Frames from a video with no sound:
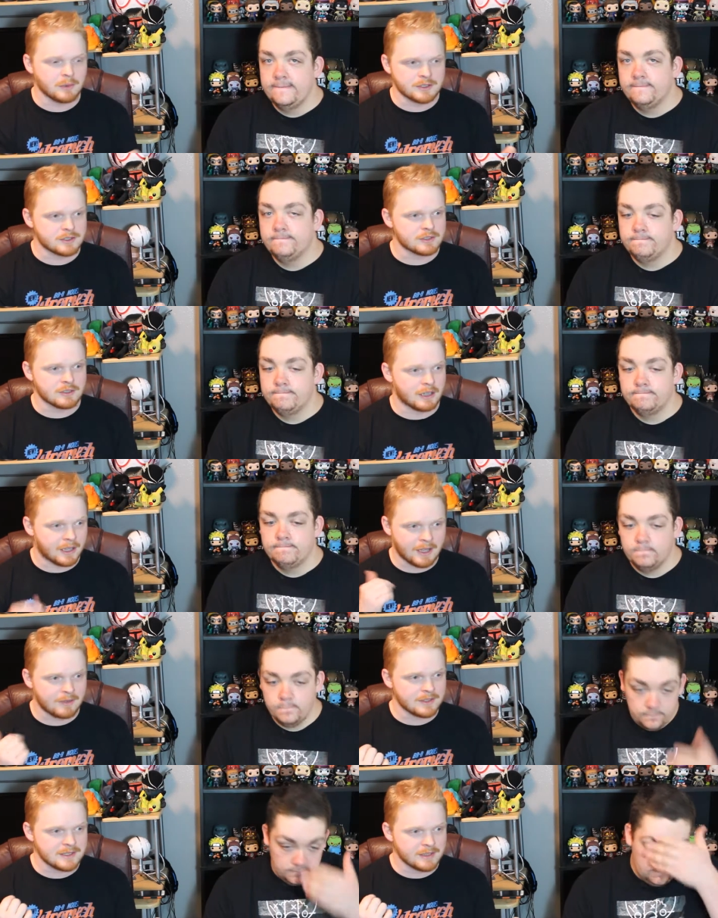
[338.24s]
Speaker 1: which I
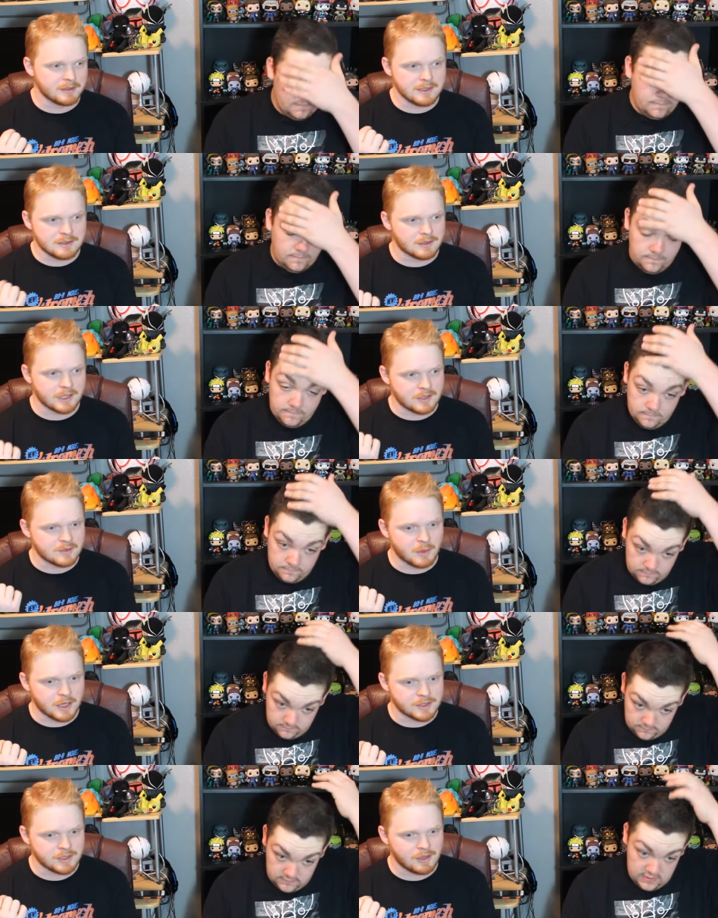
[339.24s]
have the series, so I could just
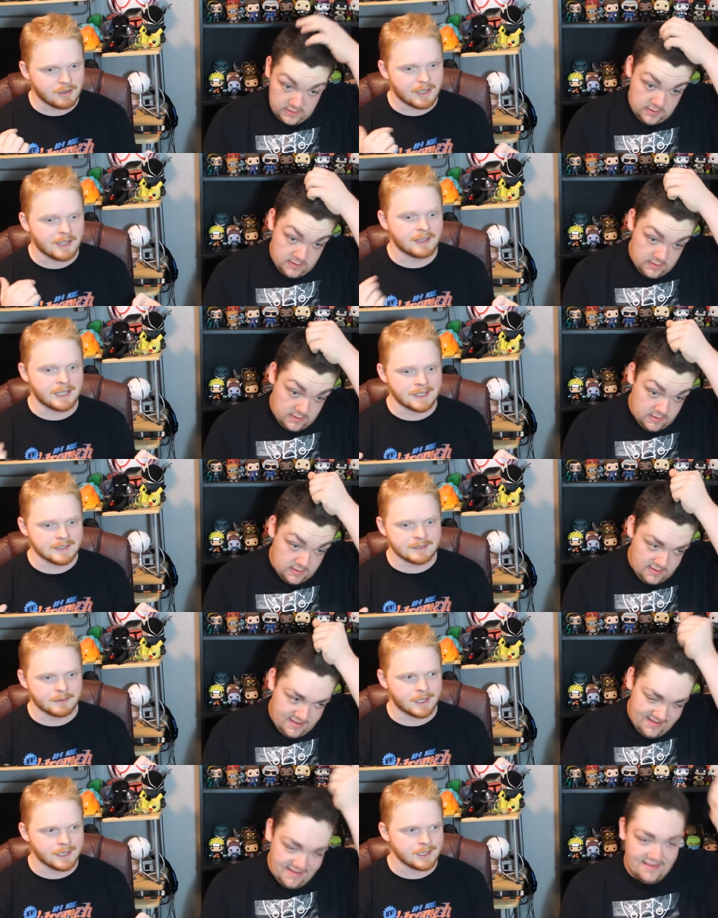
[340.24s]
watch it all again, and
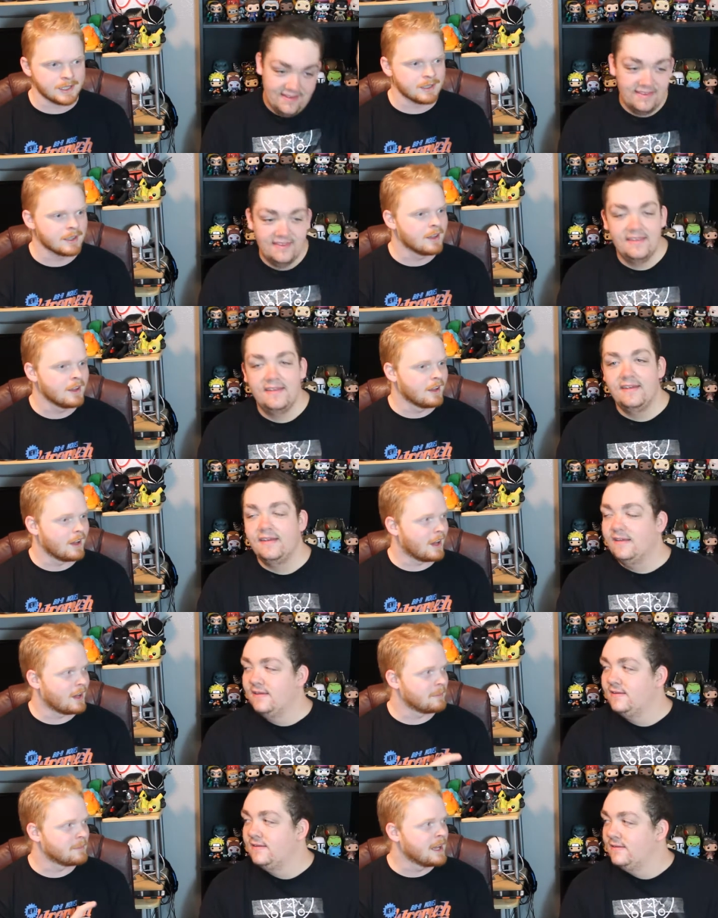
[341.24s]
Serenity.
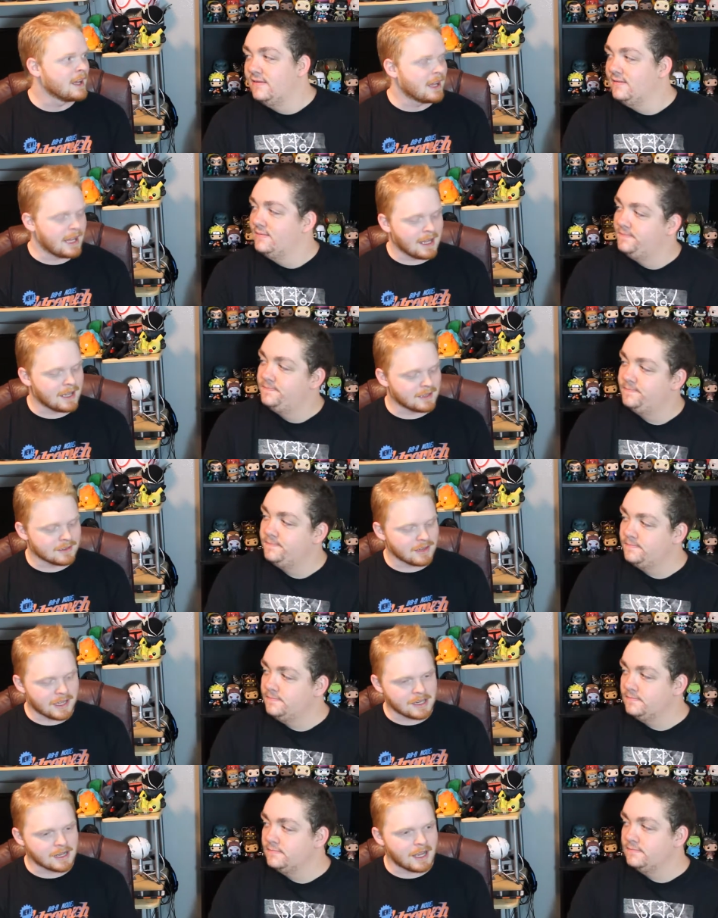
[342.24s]
Um, and,
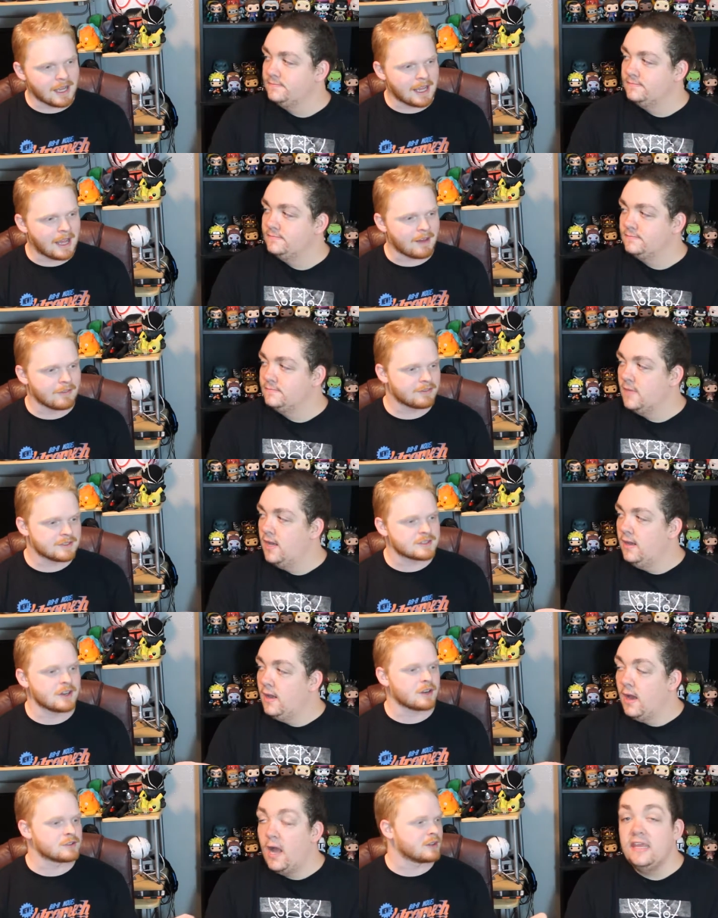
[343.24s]
like, I have
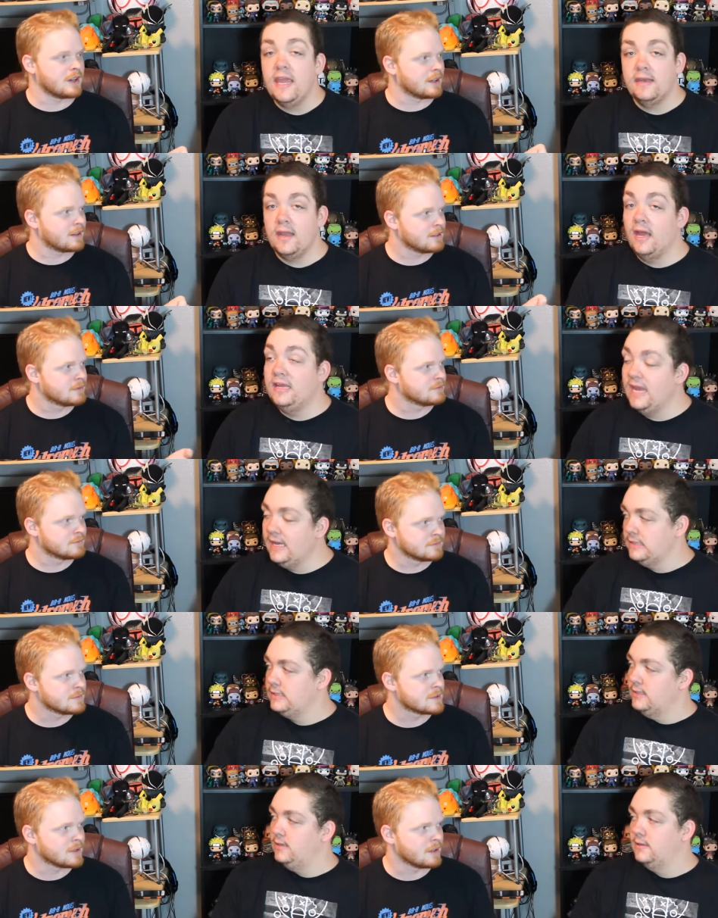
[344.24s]
Star
Speaker 2: Trek. Again,
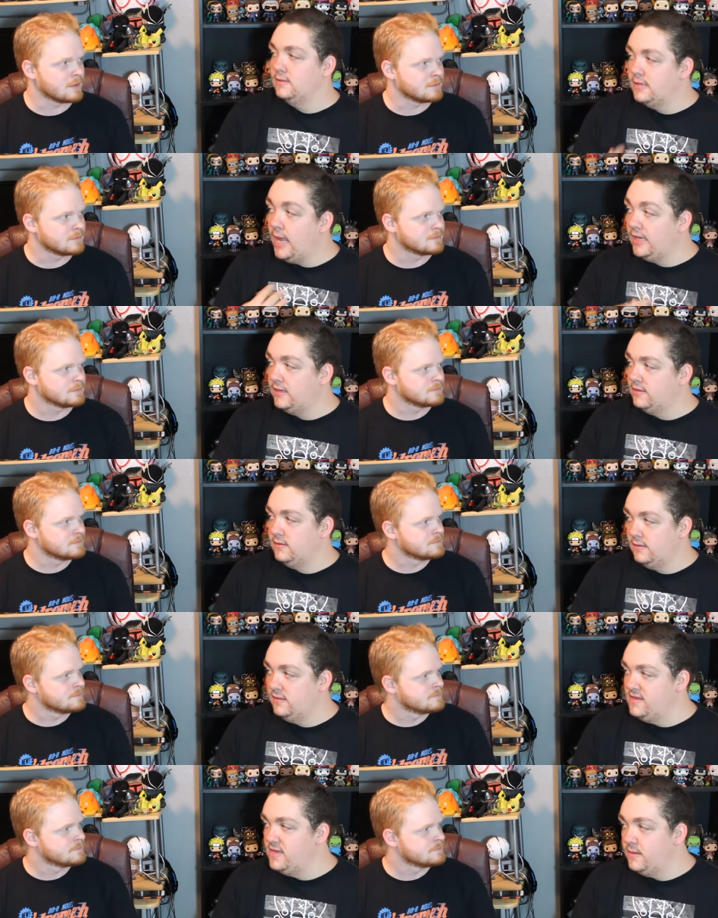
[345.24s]
again so. like
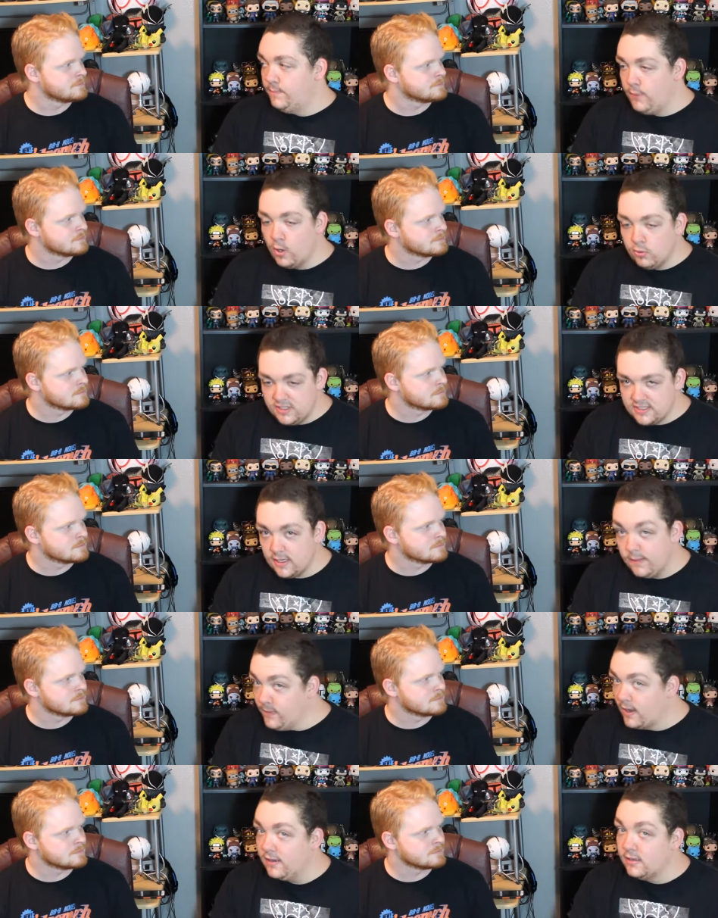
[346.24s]
the
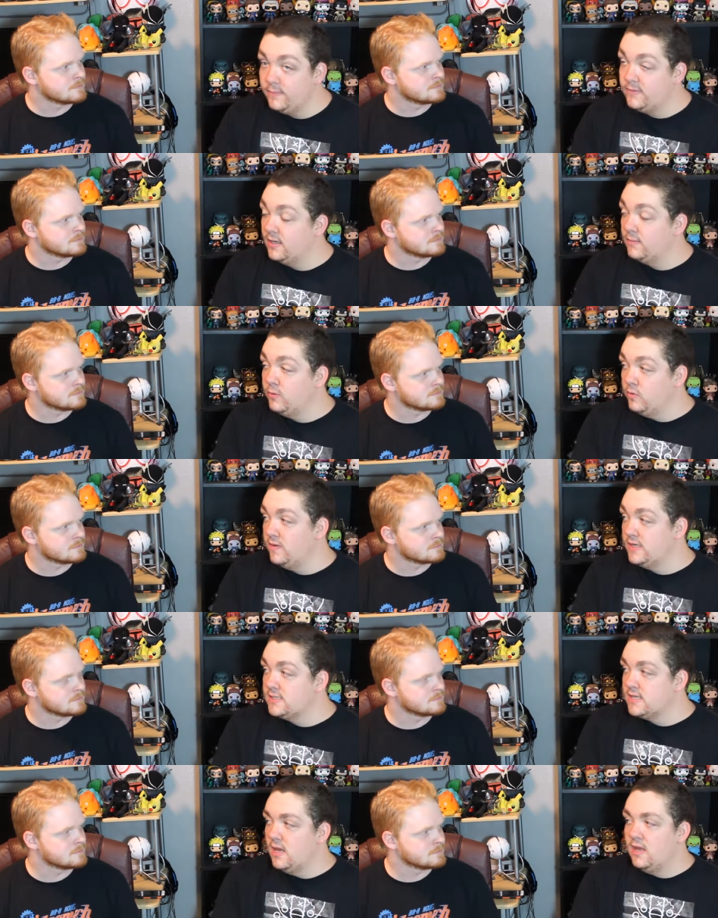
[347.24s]
post-apocalyptic
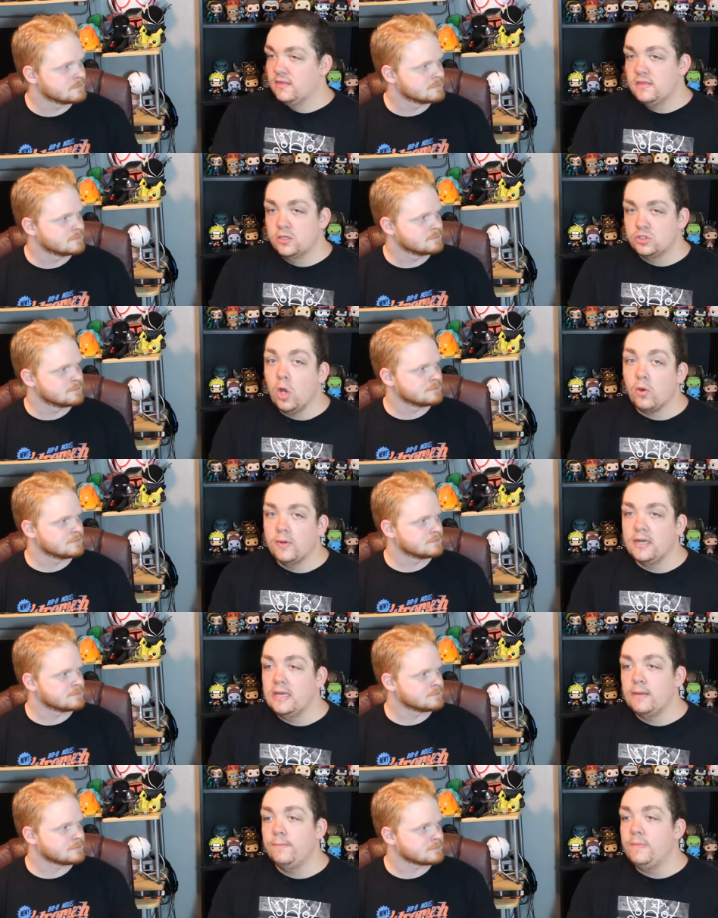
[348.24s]
movies... There's
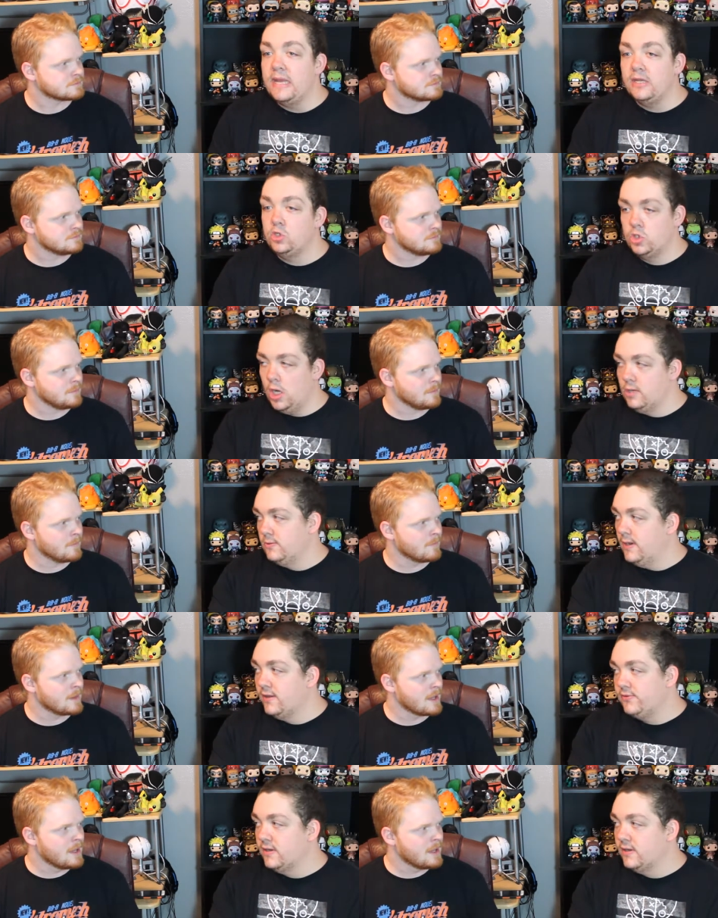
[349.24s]
already a big genre out